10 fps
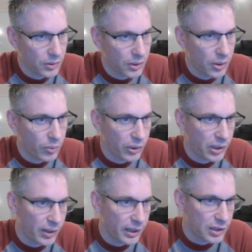Well, here
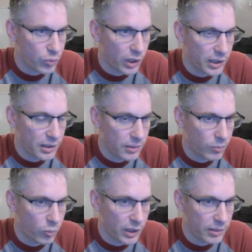I guess white
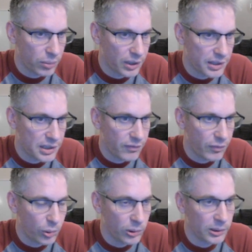can play
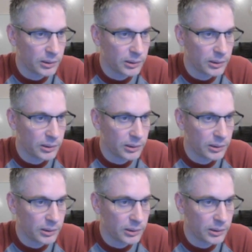d4,